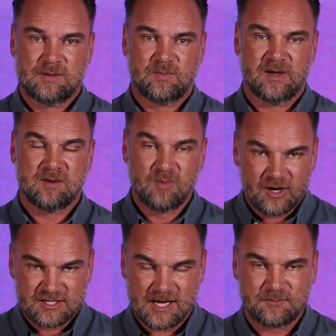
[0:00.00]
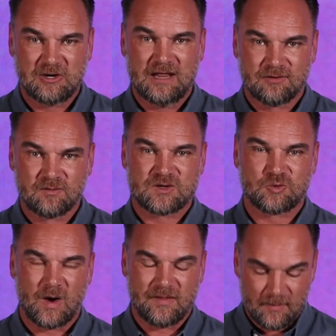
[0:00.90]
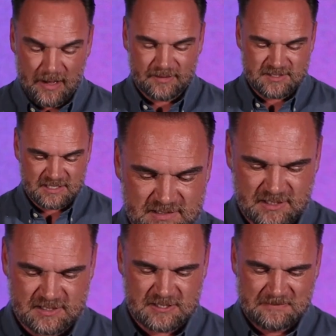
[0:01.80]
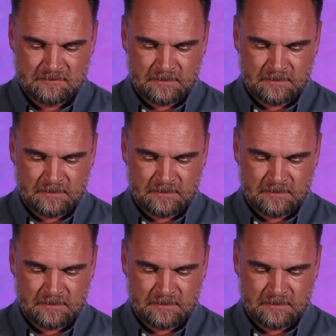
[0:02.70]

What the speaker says: but in Mark chapter 11, verse 1, the Bible says this: